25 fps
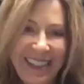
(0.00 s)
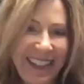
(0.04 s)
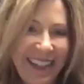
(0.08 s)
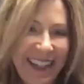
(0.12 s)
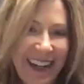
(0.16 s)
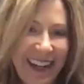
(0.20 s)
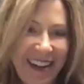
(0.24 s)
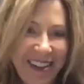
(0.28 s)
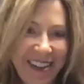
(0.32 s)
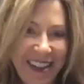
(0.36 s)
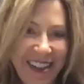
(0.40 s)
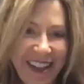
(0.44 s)
to
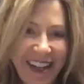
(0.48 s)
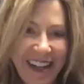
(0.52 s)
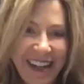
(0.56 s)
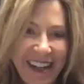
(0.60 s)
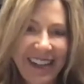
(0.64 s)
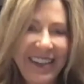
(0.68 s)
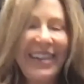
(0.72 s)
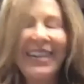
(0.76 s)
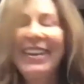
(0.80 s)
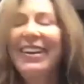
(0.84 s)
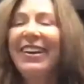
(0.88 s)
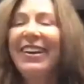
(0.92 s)
get everything,
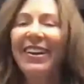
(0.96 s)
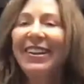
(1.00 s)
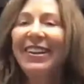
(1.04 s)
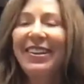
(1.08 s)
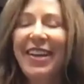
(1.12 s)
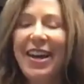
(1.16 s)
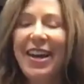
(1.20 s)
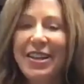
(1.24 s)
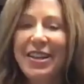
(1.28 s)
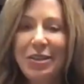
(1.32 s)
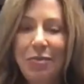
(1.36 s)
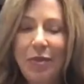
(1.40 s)

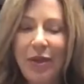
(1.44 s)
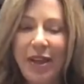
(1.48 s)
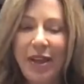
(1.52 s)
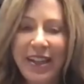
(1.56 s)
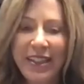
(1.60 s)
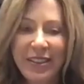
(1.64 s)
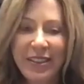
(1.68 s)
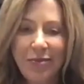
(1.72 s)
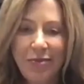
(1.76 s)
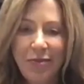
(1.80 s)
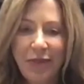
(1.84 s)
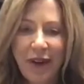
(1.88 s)
last place.